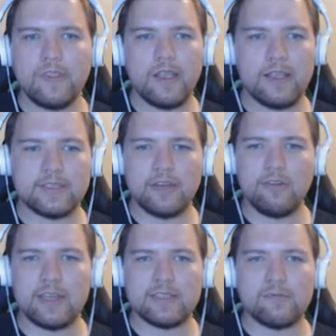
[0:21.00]
because I know
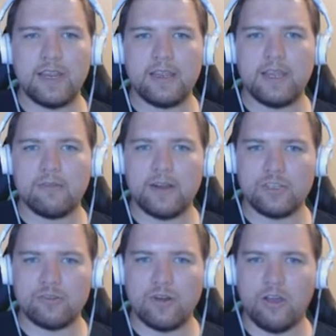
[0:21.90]
that's the way you get rid of
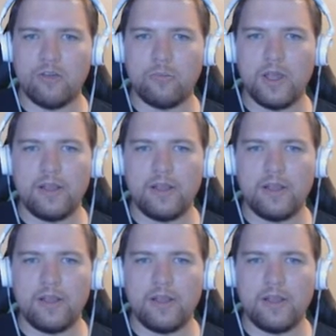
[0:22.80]
Jerome.